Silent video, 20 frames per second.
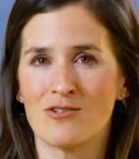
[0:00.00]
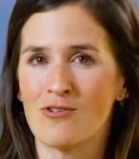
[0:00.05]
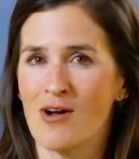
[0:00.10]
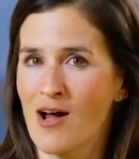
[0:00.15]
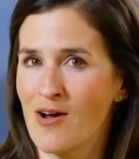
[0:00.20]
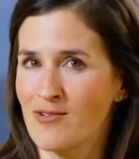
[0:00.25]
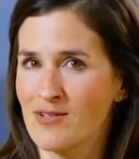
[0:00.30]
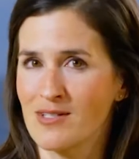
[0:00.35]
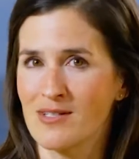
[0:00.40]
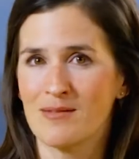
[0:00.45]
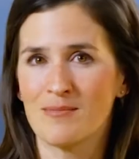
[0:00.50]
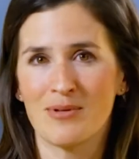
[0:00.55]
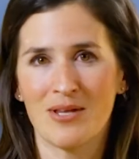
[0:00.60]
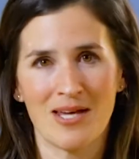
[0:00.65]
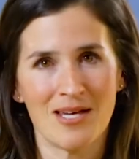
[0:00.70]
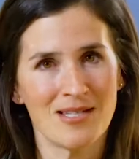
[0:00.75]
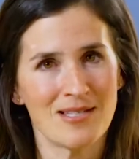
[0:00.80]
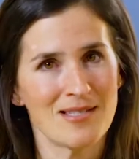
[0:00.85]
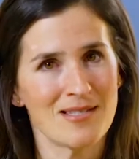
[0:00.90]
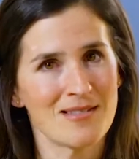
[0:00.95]
grounded
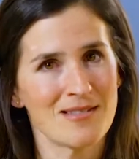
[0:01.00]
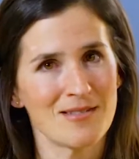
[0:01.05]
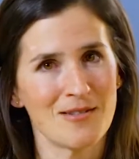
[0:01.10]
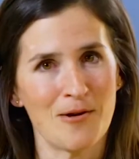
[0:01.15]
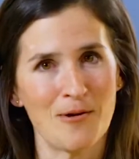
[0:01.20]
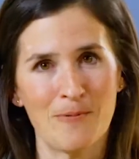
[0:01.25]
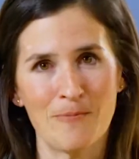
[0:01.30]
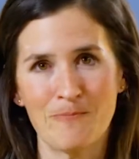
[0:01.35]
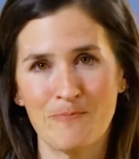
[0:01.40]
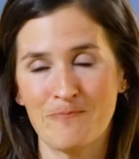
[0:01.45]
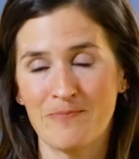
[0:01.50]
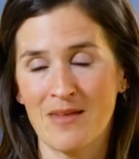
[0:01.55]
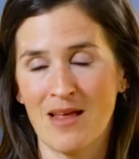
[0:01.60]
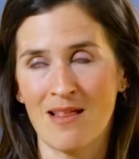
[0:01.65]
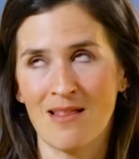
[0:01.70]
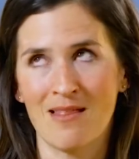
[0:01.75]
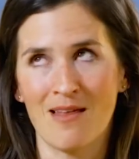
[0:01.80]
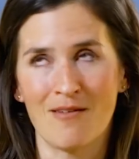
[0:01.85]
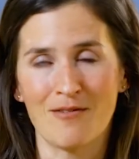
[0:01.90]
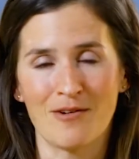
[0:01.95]
place. So
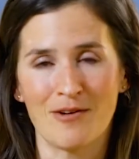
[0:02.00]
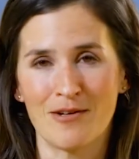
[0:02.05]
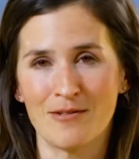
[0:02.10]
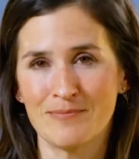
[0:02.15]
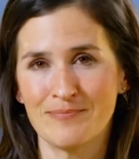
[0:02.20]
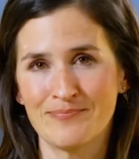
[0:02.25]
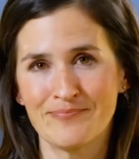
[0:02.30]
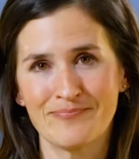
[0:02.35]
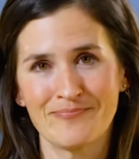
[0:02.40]
I love her.